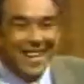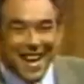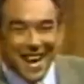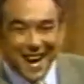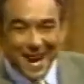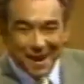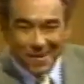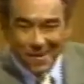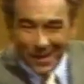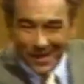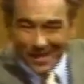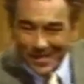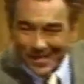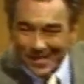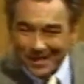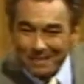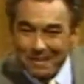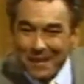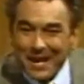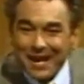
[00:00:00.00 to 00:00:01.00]
he wants
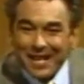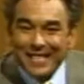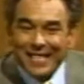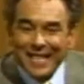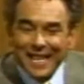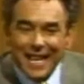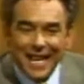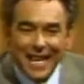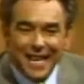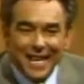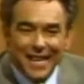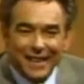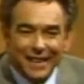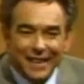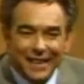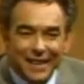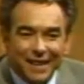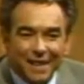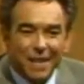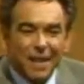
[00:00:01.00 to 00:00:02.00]
to
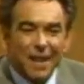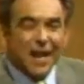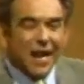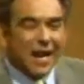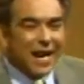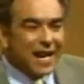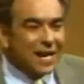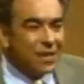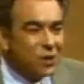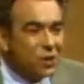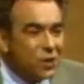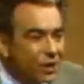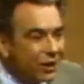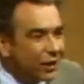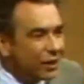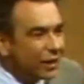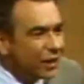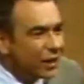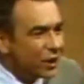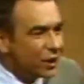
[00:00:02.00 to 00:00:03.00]
maintain his
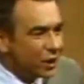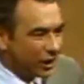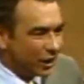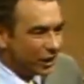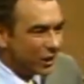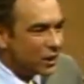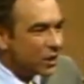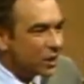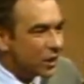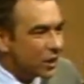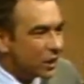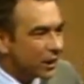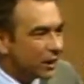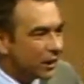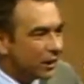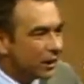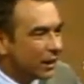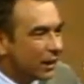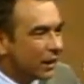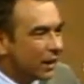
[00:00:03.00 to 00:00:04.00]
allegiance
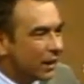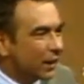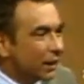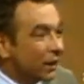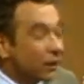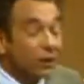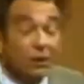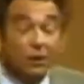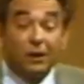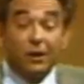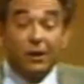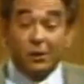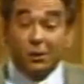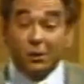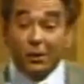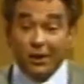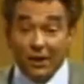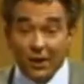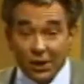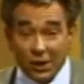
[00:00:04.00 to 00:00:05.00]
to the
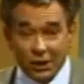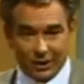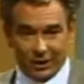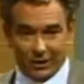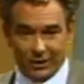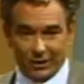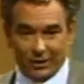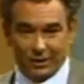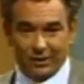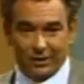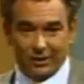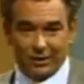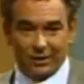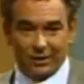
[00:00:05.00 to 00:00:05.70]
traditions.